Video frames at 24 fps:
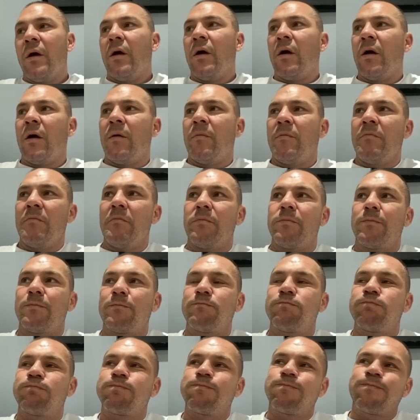Um,
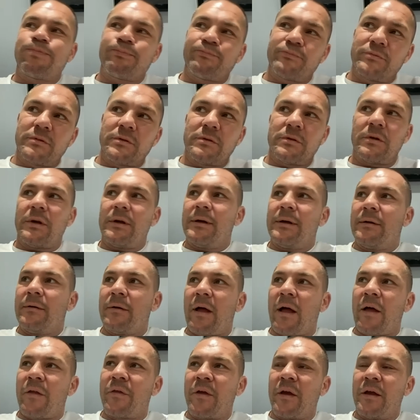
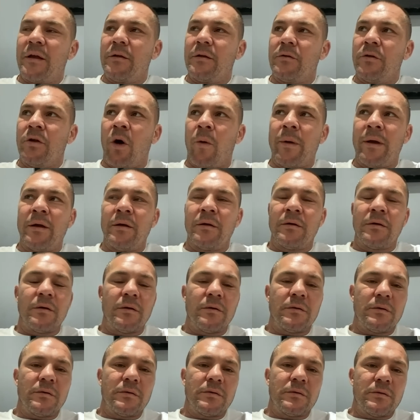I think knowing
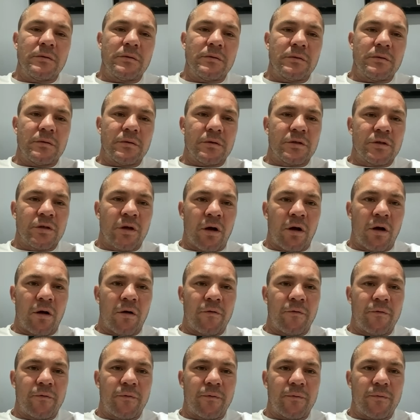
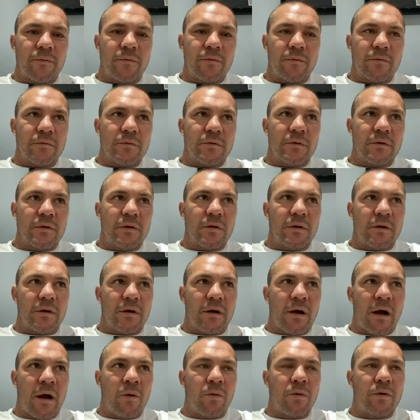sort of
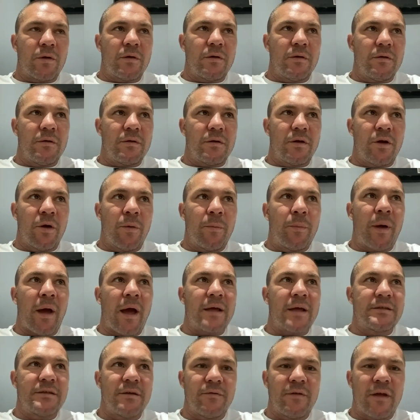how
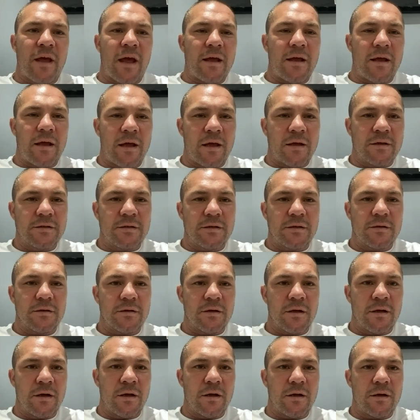competitive Katie is,
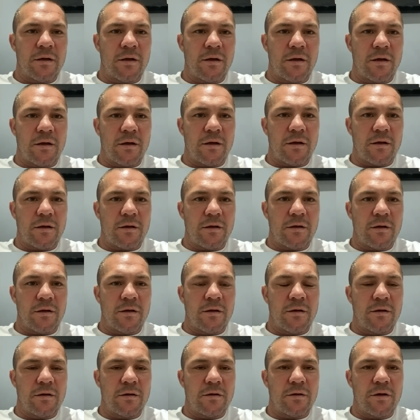and mm-hmm. uh,
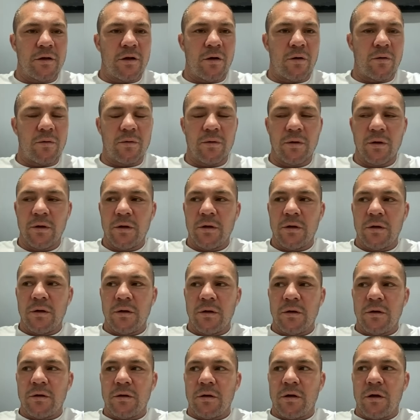and you know,
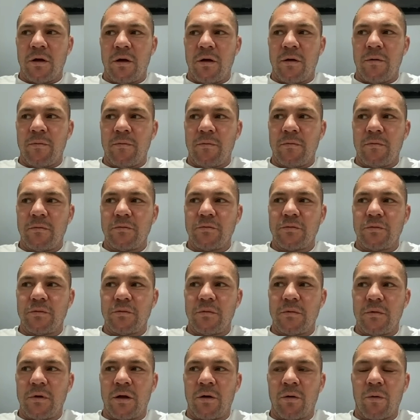um,
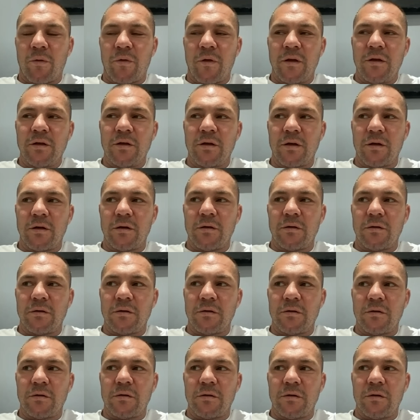I don't think
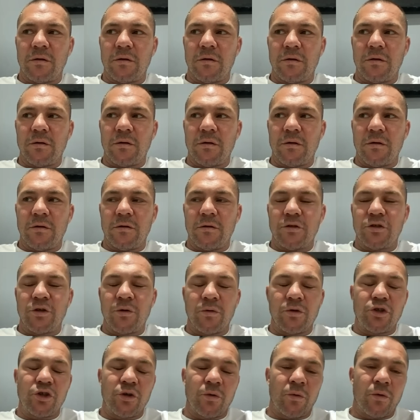
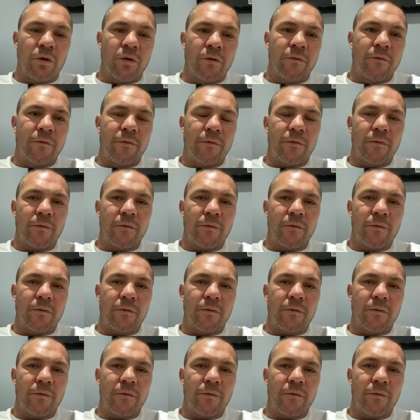she she would have